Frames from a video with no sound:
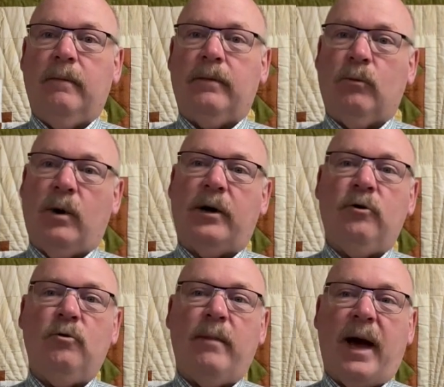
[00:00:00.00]
The one
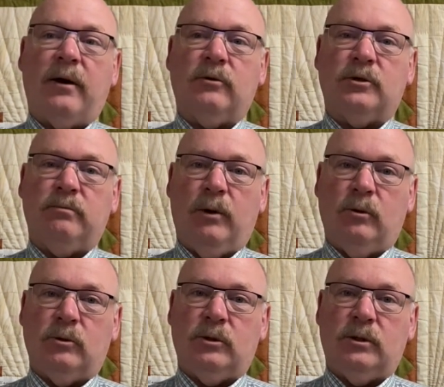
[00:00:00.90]
who matters
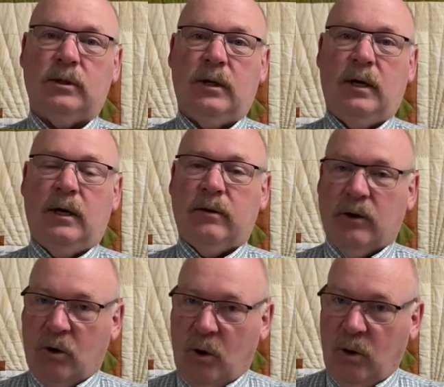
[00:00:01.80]
most,
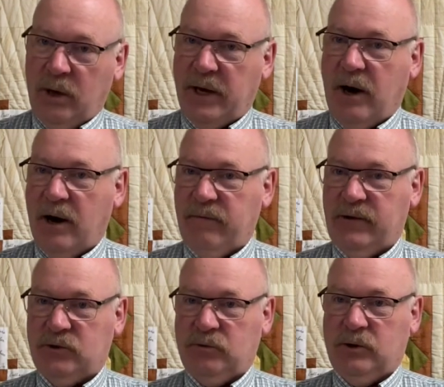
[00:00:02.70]
the holy God of
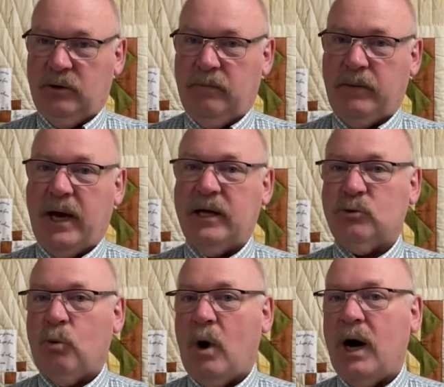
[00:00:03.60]
Israel,
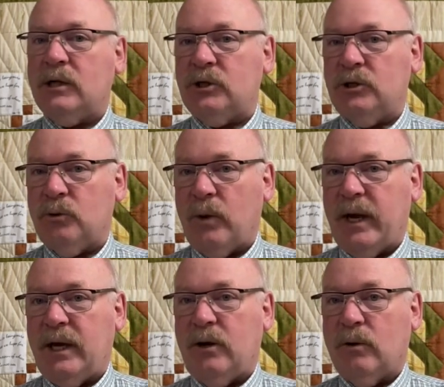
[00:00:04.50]
has washed
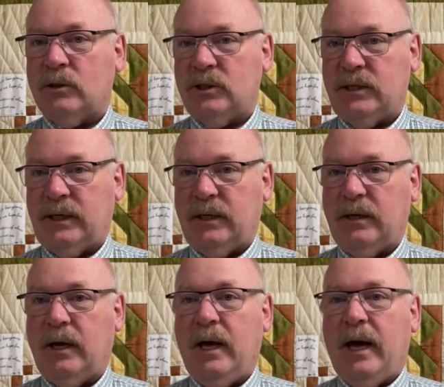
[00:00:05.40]
away your
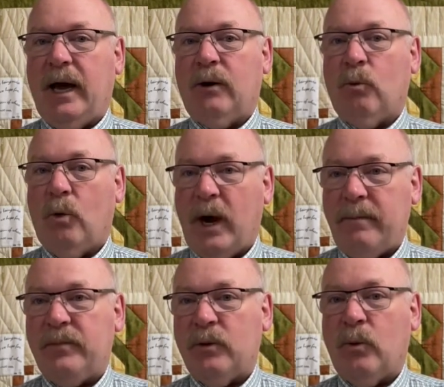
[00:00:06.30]
sin and
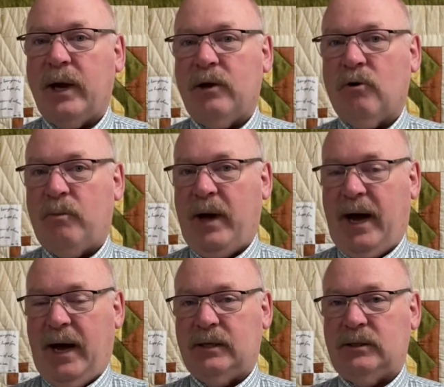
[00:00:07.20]
wiped away your
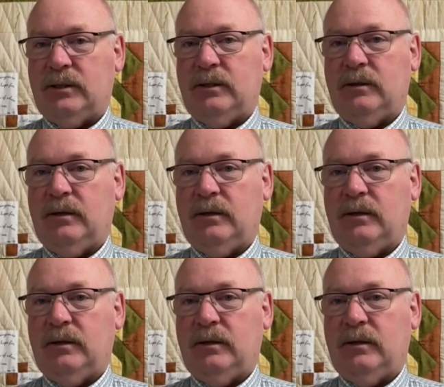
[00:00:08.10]
past.